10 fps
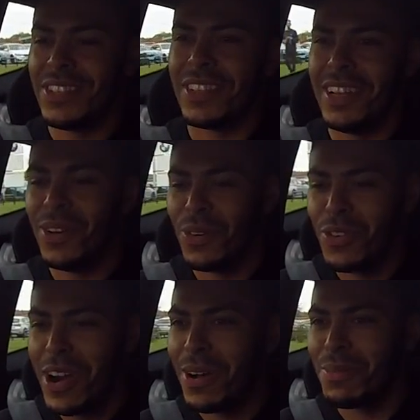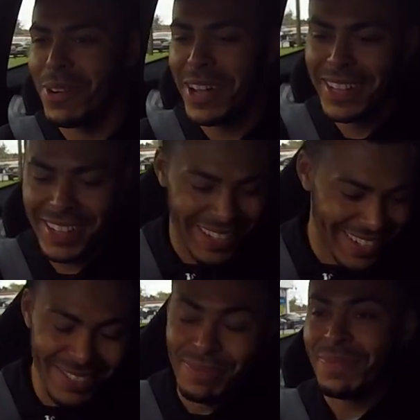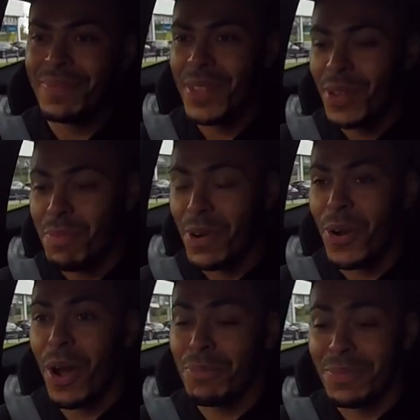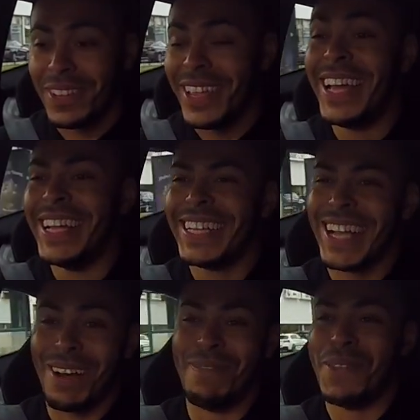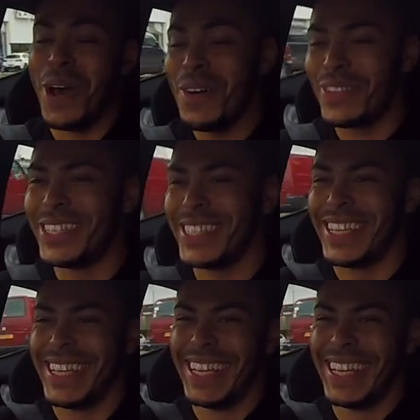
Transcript: just a little growl, boy. Bro, I'm nervous.